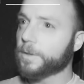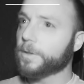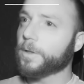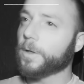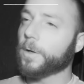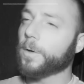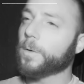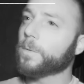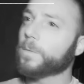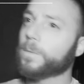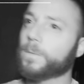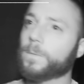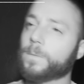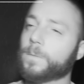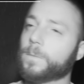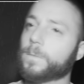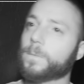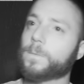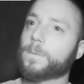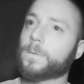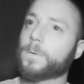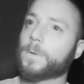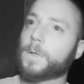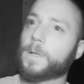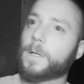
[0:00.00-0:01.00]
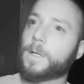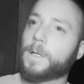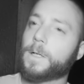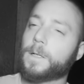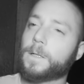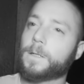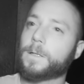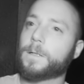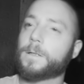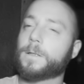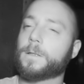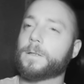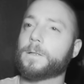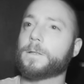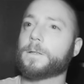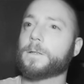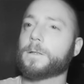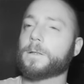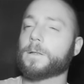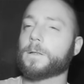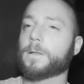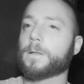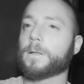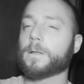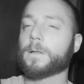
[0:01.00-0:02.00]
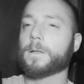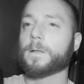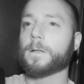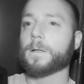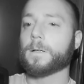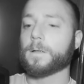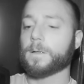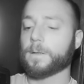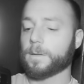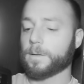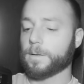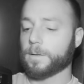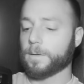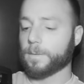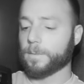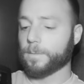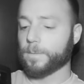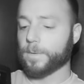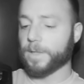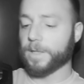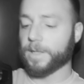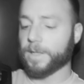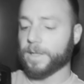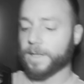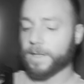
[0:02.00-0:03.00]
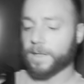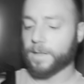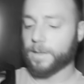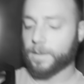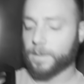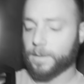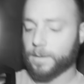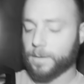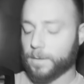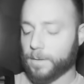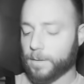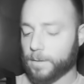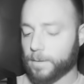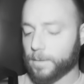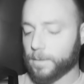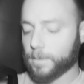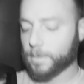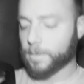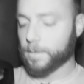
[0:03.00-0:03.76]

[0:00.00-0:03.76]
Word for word: Don't. Don't let them in. Play it again. Yeah.